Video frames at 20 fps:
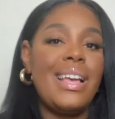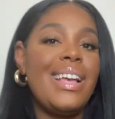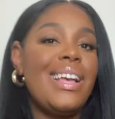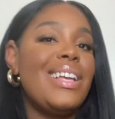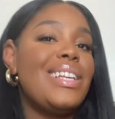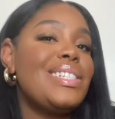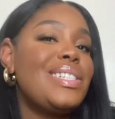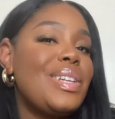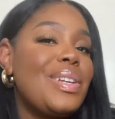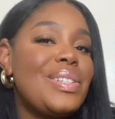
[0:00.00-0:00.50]

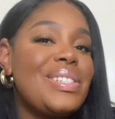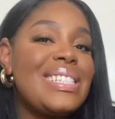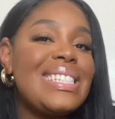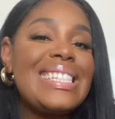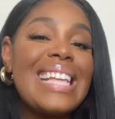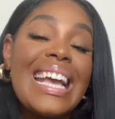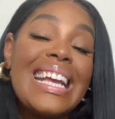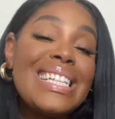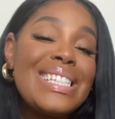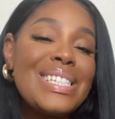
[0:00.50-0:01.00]
So
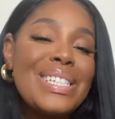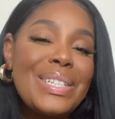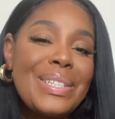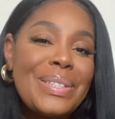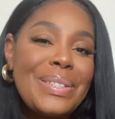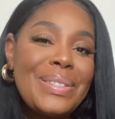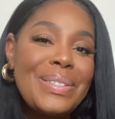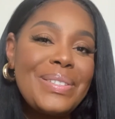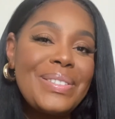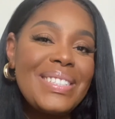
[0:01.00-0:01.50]
stay
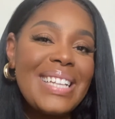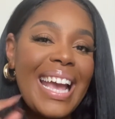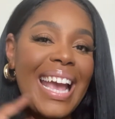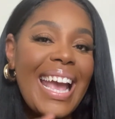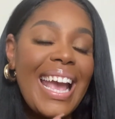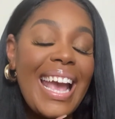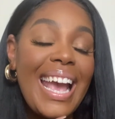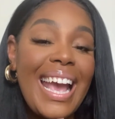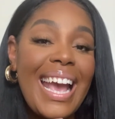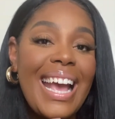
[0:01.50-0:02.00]
tuned
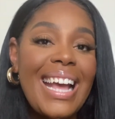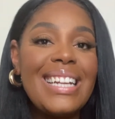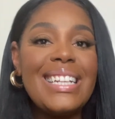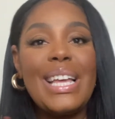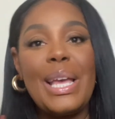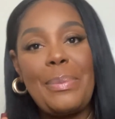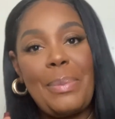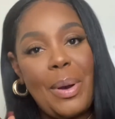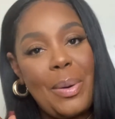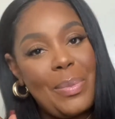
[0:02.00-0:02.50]
and
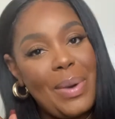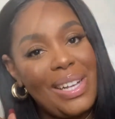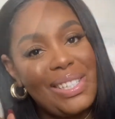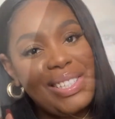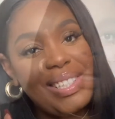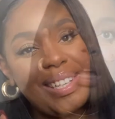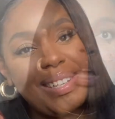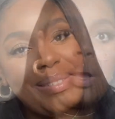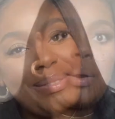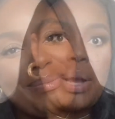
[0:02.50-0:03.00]
keep on
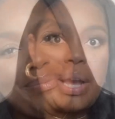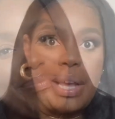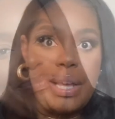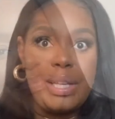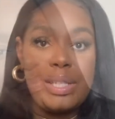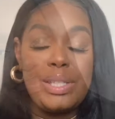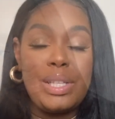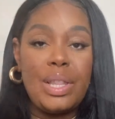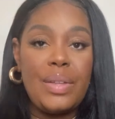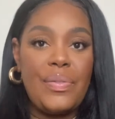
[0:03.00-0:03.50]
watching. Okay,
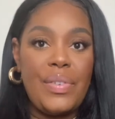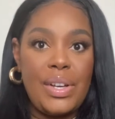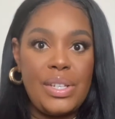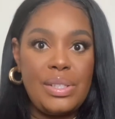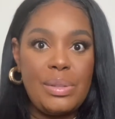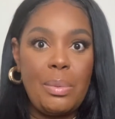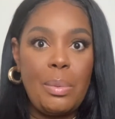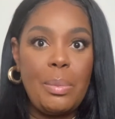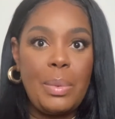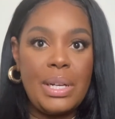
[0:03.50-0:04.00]
so the first
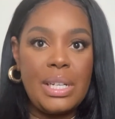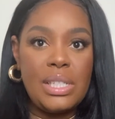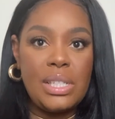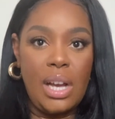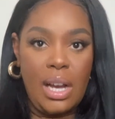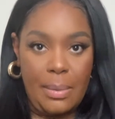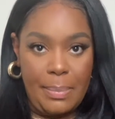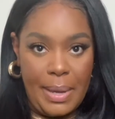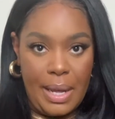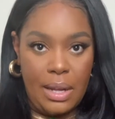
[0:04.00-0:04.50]
thing we want to
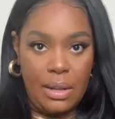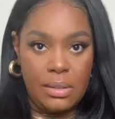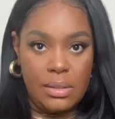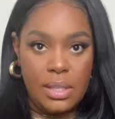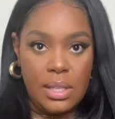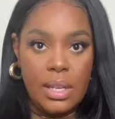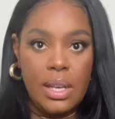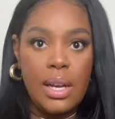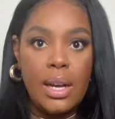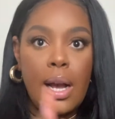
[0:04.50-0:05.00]
talk about,
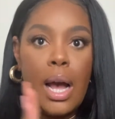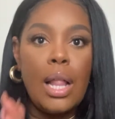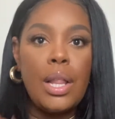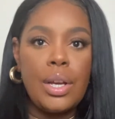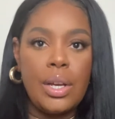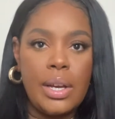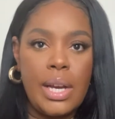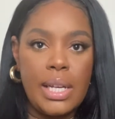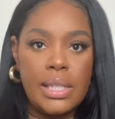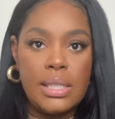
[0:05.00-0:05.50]
color
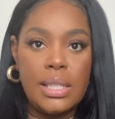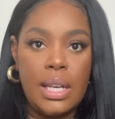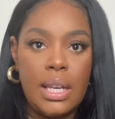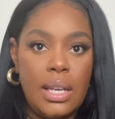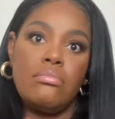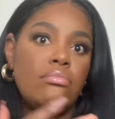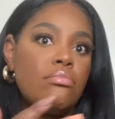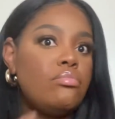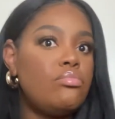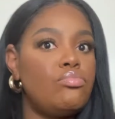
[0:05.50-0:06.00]

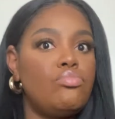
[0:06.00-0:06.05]
correcting.